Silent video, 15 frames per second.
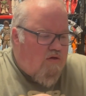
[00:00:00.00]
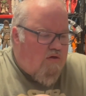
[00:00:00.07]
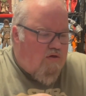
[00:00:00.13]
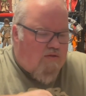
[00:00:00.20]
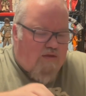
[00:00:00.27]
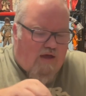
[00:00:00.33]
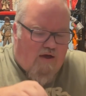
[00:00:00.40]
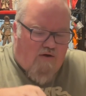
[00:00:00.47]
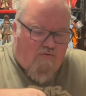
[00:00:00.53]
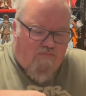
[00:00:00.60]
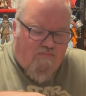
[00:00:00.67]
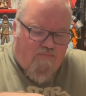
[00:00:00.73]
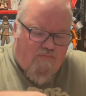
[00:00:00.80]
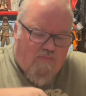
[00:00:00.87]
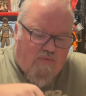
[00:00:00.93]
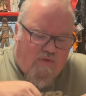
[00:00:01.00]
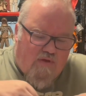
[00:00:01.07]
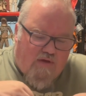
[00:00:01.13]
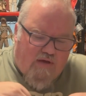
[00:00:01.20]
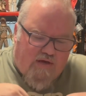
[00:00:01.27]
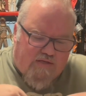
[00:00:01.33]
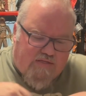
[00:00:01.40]
Now,
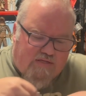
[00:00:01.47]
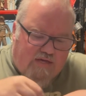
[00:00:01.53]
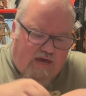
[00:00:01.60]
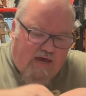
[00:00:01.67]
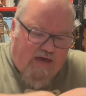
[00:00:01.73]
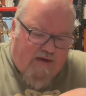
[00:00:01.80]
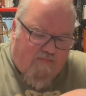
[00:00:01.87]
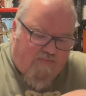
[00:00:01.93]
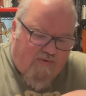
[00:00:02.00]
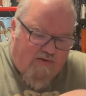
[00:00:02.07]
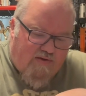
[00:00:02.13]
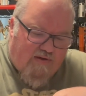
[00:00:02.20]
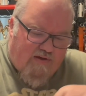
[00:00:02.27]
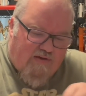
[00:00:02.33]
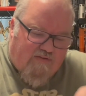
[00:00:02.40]
his cape is